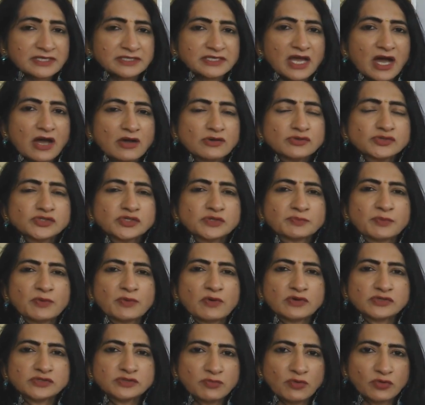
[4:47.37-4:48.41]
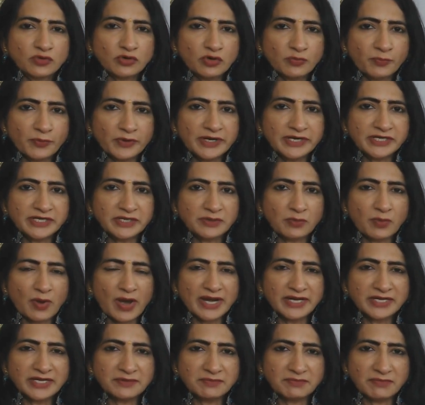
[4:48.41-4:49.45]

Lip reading: Now suppose monopoly divide